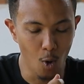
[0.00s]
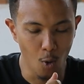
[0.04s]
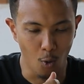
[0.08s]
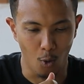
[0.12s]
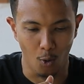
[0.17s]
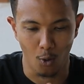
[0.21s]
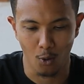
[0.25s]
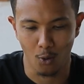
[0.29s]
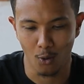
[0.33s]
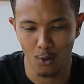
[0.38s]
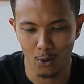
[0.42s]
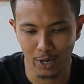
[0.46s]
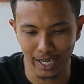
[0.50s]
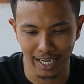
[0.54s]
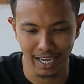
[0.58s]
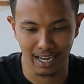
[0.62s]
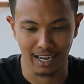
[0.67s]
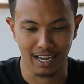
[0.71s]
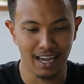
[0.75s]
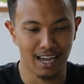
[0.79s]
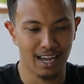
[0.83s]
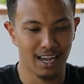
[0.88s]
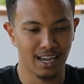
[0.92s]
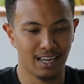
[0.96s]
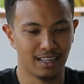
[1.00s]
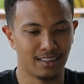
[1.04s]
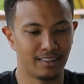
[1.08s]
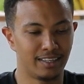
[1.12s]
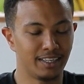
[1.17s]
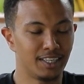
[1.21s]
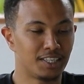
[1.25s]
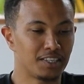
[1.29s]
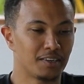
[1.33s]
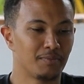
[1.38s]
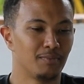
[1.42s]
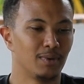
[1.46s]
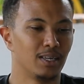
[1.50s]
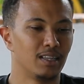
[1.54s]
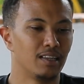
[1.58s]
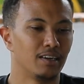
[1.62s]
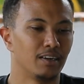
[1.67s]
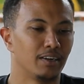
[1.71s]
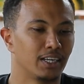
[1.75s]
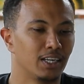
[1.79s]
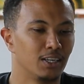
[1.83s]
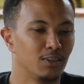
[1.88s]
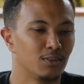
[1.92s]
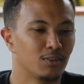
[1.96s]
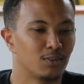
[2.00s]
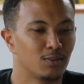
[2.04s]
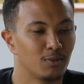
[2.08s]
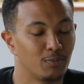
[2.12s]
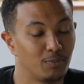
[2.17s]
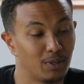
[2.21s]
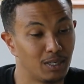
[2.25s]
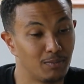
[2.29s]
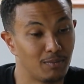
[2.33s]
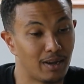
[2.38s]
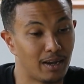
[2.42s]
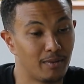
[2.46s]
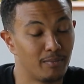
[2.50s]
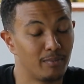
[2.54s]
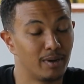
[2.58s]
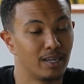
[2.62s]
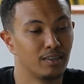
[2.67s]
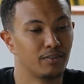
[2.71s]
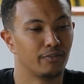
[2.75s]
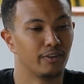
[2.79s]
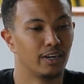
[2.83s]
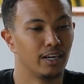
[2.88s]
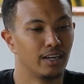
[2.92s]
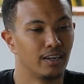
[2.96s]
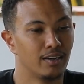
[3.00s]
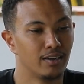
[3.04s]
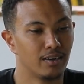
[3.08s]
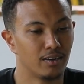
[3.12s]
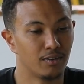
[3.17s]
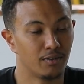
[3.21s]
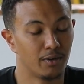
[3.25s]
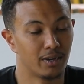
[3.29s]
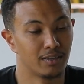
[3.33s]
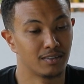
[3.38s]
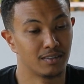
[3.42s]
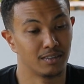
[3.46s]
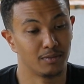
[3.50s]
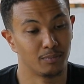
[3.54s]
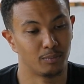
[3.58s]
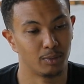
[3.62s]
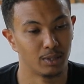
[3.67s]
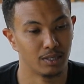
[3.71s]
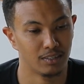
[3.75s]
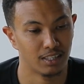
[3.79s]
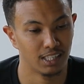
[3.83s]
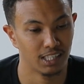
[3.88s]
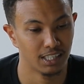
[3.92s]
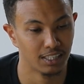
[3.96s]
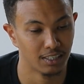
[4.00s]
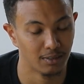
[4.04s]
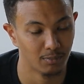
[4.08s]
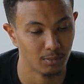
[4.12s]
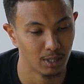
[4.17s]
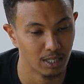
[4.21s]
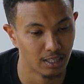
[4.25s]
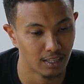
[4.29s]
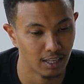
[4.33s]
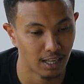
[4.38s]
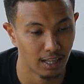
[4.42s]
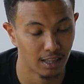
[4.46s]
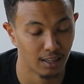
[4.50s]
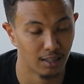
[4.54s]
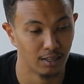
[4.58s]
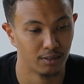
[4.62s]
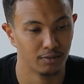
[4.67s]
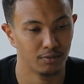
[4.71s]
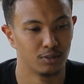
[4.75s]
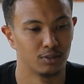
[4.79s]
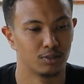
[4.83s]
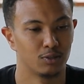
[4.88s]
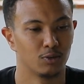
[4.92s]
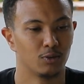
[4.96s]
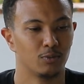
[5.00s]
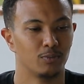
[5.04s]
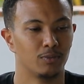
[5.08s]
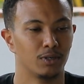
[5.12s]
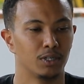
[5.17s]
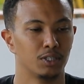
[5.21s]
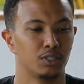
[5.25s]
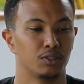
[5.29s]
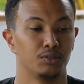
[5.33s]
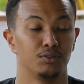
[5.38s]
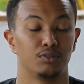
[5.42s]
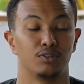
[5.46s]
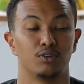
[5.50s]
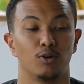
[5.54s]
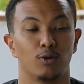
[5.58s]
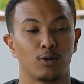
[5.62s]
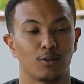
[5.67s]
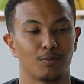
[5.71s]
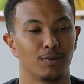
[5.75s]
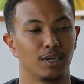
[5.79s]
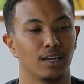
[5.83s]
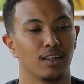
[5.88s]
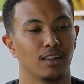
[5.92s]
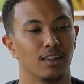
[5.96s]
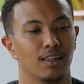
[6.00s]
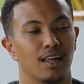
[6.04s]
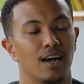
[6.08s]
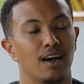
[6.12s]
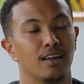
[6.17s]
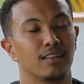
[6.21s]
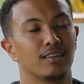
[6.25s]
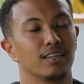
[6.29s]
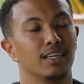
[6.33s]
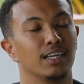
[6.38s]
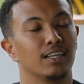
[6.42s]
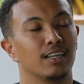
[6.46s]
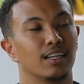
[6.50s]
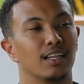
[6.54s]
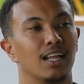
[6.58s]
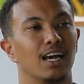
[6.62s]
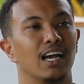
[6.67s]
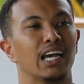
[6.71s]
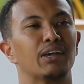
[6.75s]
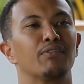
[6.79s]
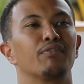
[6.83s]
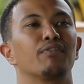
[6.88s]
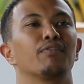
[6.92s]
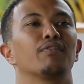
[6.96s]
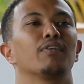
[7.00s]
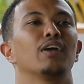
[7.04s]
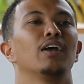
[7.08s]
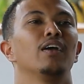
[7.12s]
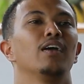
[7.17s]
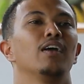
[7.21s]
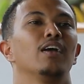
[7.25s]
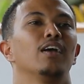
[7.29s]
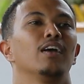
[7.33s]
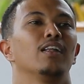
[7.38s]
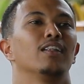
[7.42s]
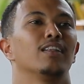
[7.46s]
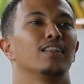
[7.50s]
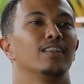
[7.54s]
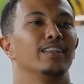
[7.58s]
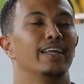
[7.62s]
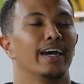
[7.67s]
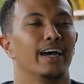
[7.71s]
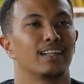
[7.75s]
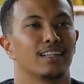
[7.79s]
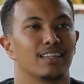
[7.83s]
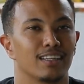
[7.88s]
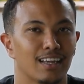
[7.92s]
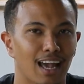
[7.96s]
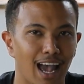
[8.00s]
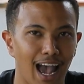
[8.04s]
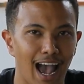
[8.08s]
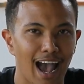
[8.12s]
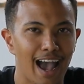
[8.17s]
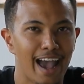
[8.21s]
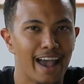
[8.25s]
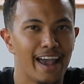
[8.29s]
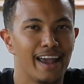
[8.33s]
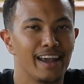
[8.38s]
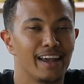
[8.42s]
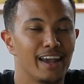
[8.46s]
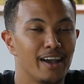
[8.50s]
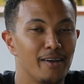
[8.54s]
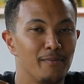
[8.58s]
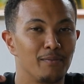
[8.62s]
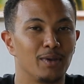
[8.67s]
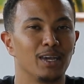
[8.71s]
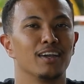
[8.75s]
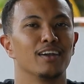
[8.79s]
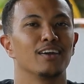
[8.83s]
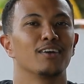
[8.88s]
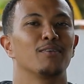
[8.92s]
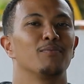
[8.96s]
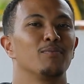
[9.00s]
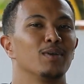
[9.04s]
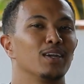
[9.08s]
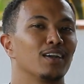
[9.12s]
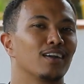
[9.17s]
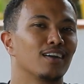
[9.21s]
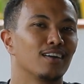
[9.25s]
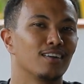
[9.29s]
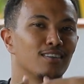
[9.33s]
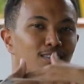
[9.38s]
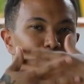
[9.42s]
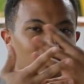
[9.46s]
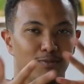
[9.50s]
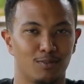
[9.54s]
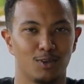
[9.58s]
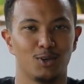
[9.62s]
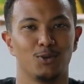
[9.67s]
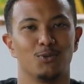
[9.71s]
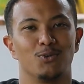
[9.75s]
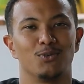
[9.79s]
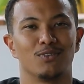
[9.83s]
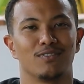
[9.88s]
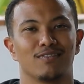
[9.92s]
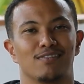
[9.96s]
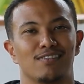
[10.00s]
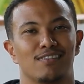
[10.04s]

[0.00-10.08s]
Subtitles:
Oh, okay. DJ Miller, he used to be my best friend. Rest in peace, DJ Miller. I love you so much. You taught me a lot in life. That I am here because of you.